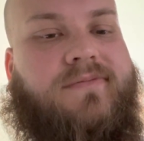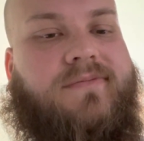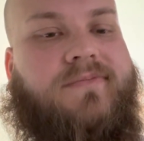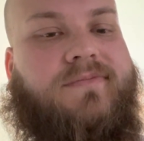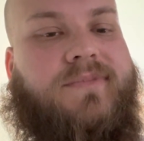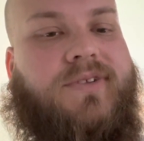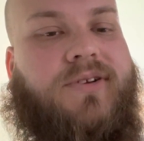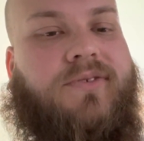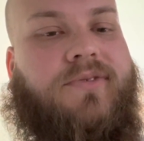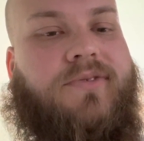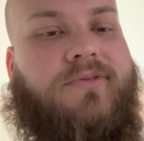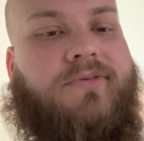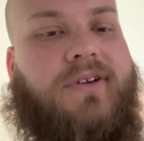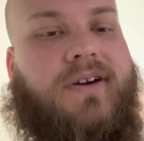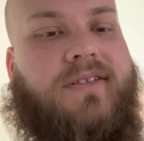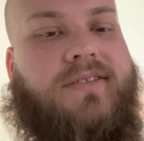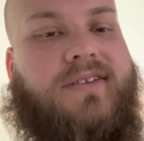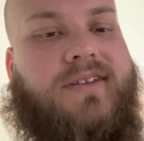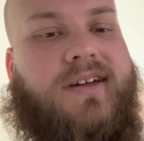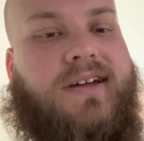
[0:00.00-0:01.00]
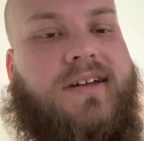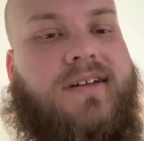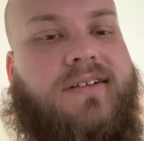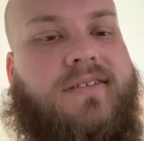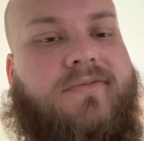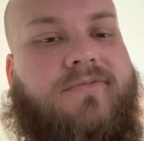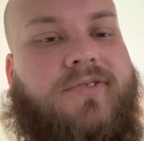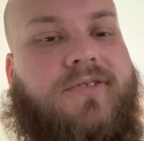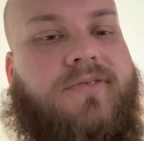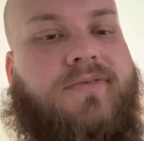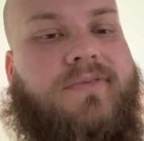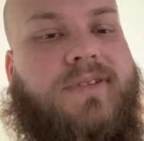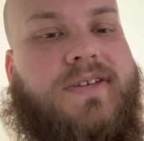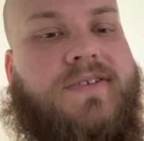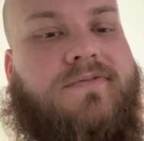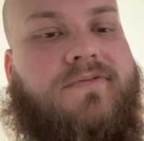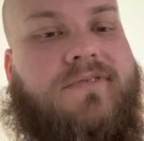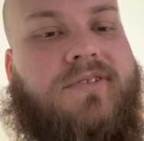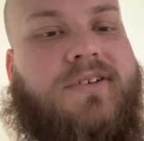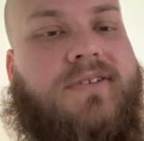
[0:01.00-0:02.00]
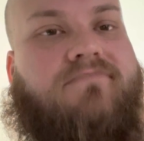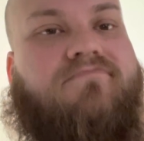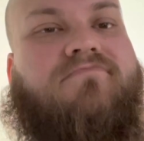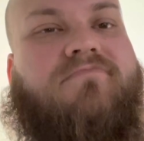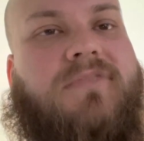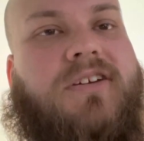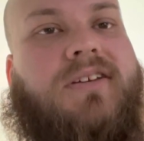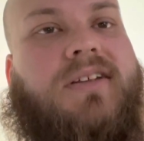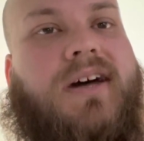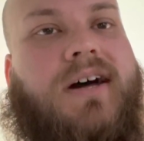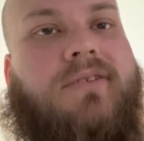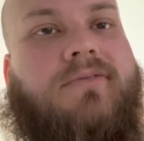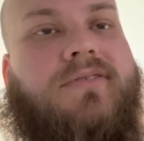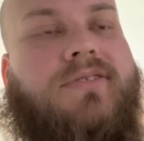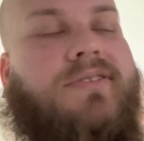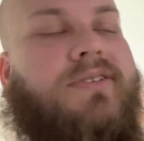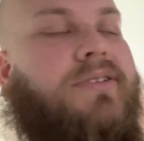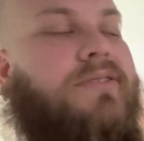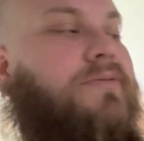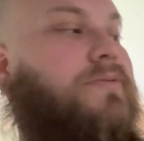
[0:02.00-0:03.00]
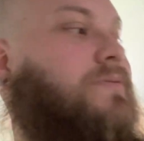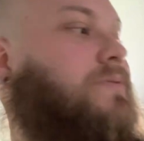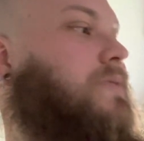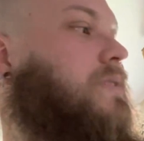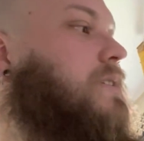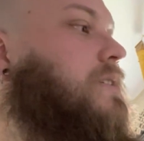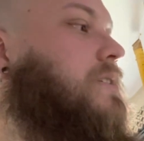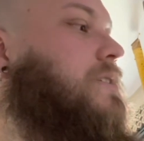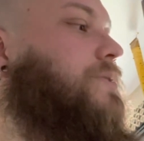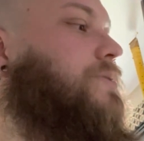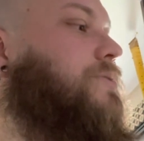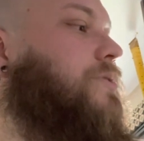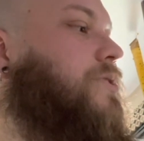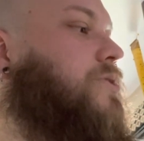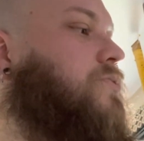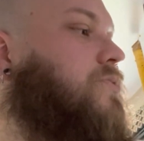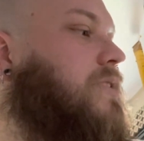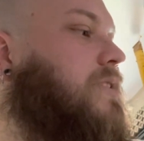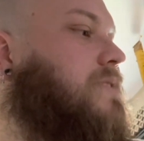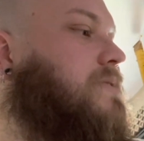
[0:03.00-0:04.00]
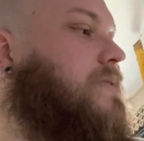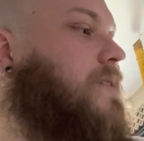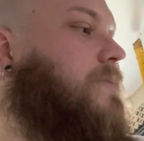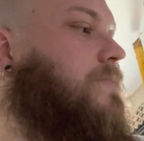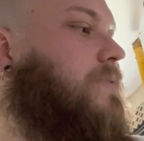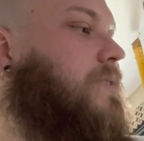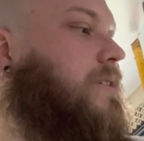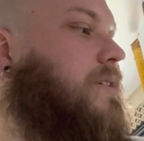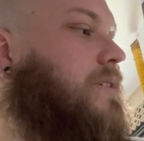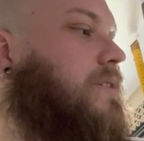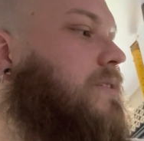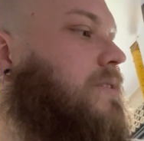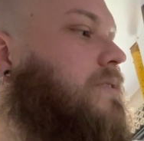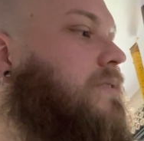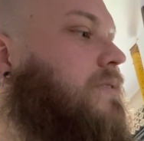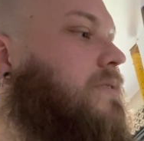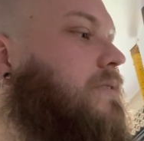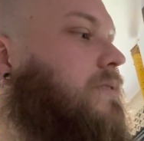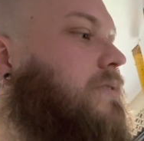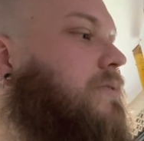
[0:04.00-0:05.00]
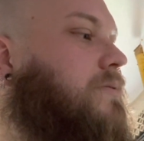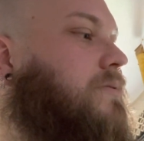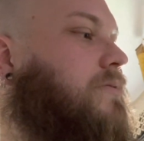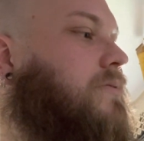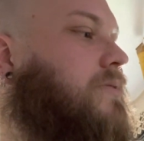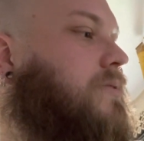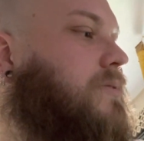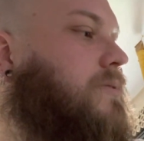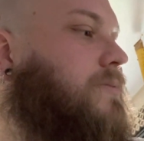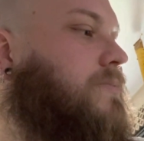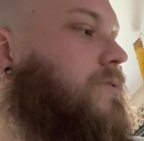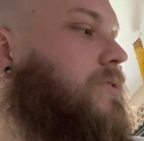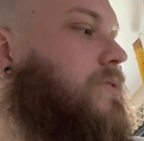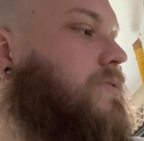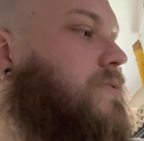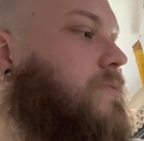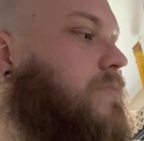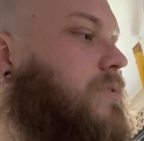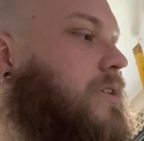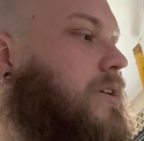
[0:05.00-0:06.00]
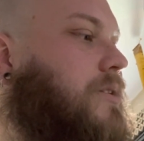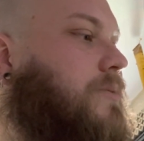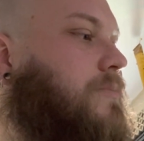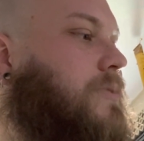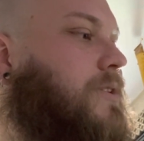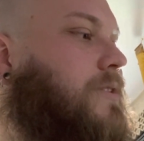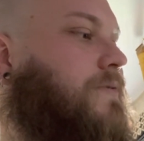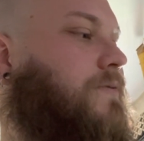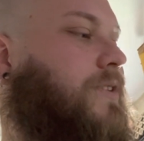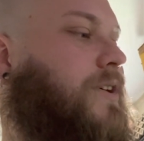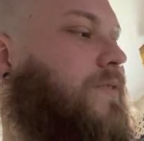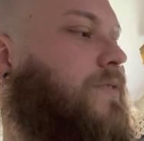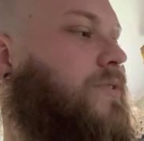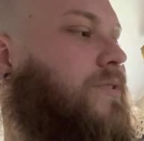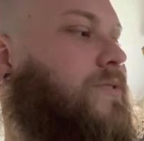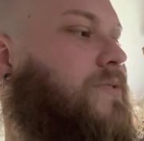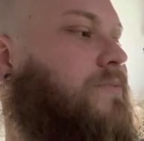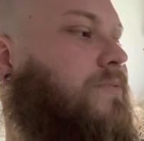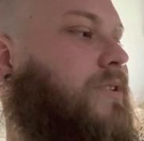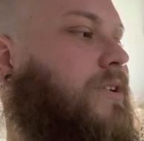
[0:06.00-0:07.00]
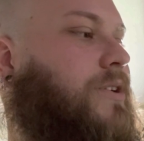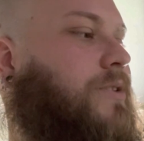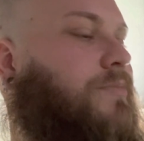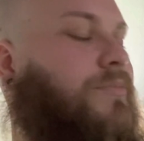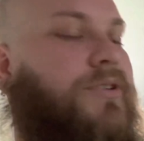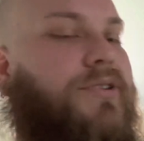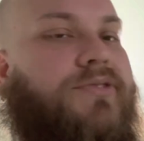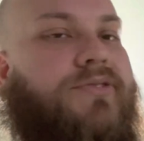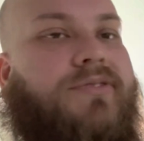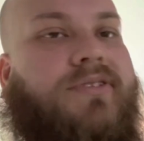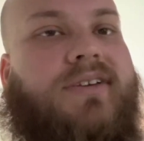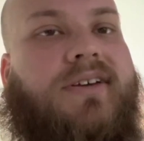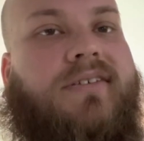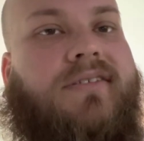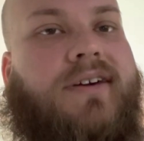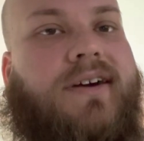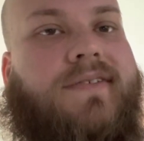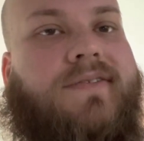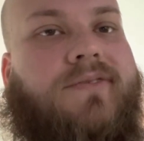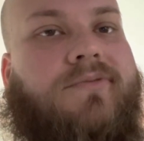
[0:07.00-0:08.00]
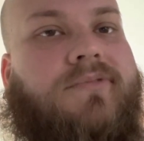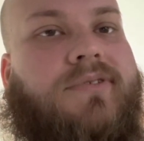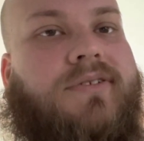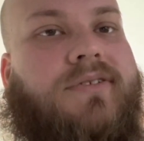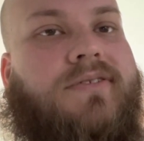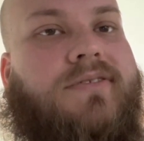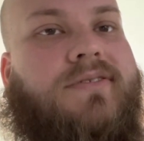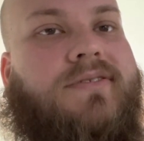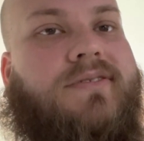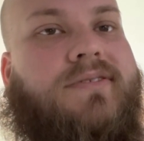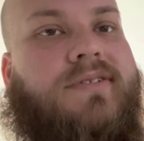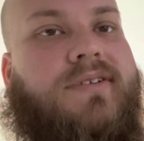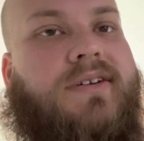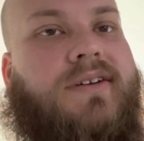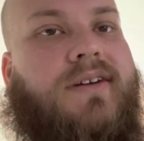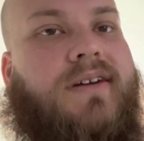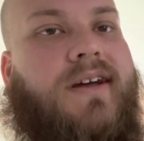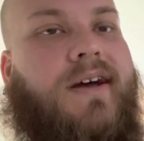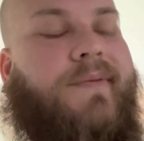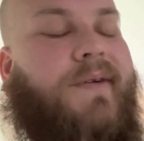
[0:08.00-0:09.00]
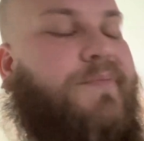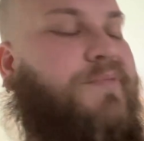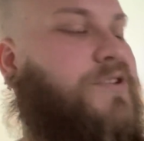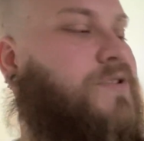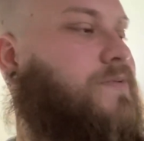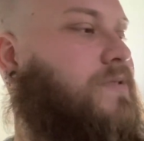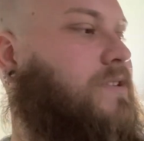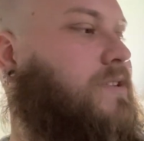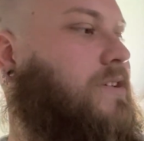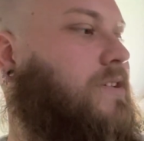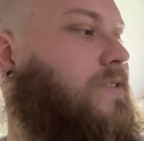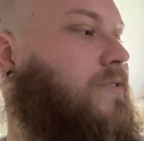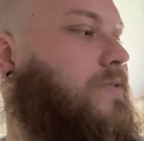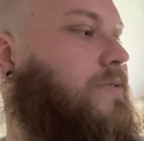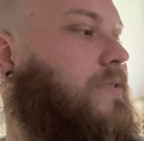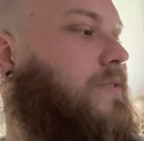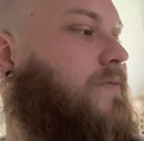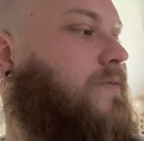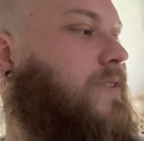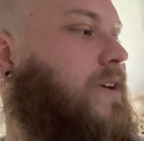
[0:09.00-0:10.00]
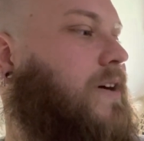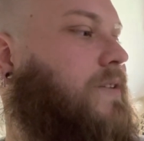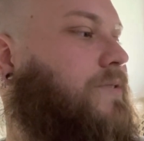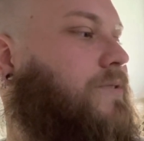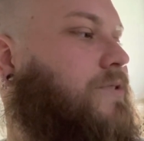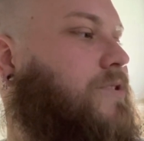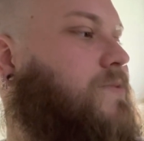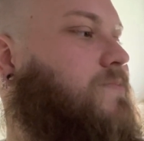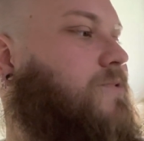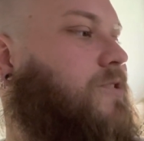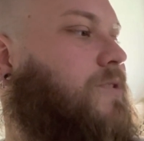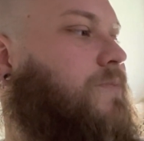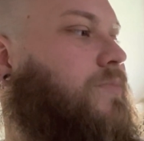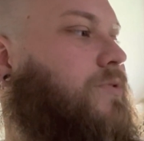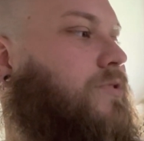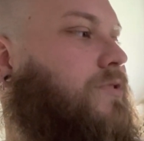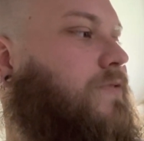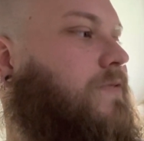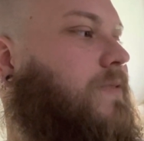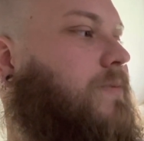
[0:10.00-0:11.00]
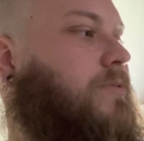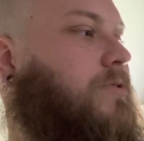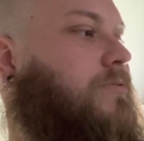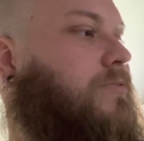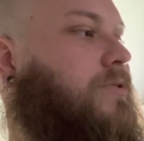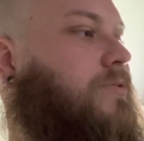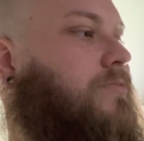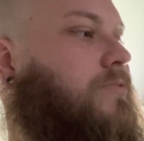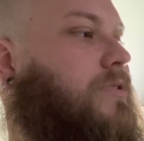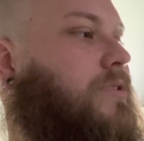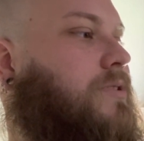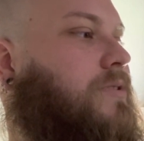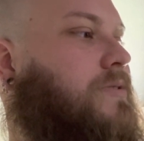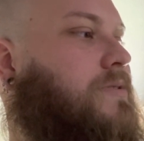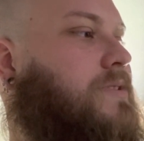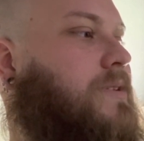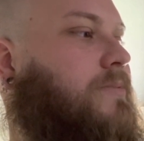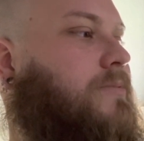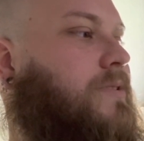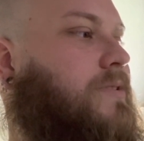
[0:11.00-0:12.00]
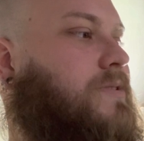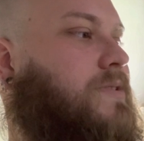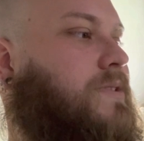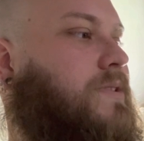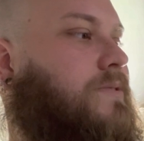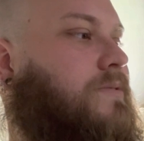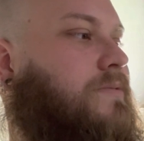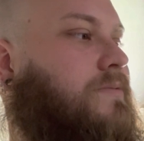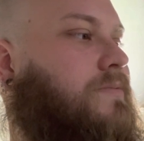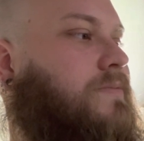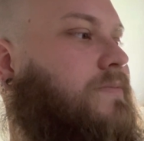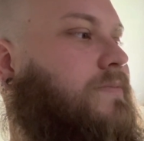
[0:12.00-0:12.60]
going throughout the day. Well, at least for a good hour or two, until you drink something or chew some gum and the flavor goes away, or brush your teeth afterwards. I might brush my teeth after I smoke a bowl if I'm going to work or something, so don't